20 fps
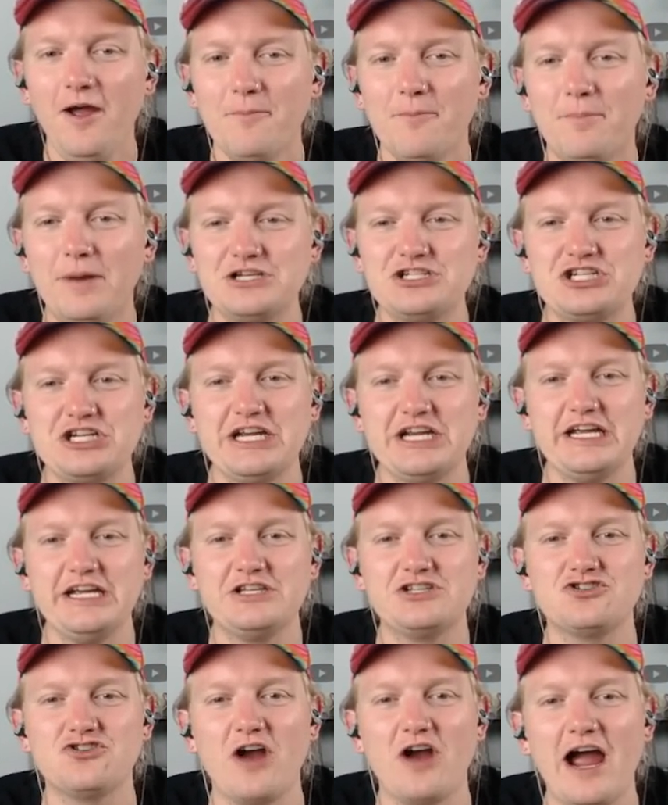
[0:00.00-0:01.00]
But she
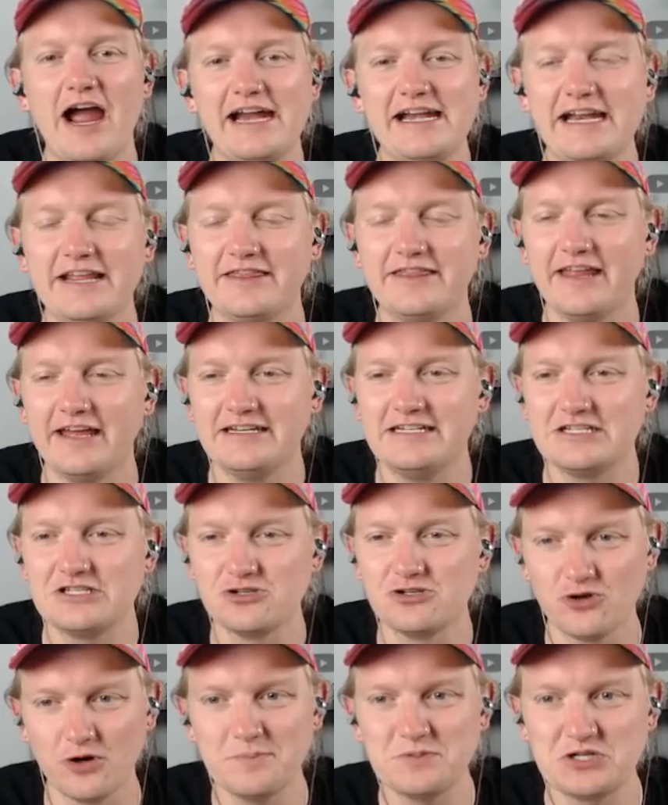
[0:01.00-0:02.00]
tried in the
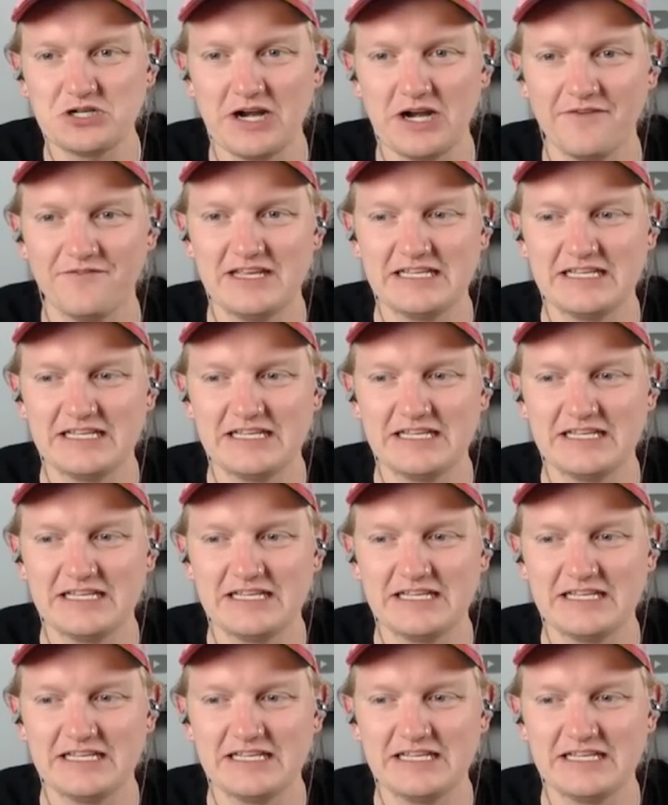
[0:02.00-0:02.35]
description of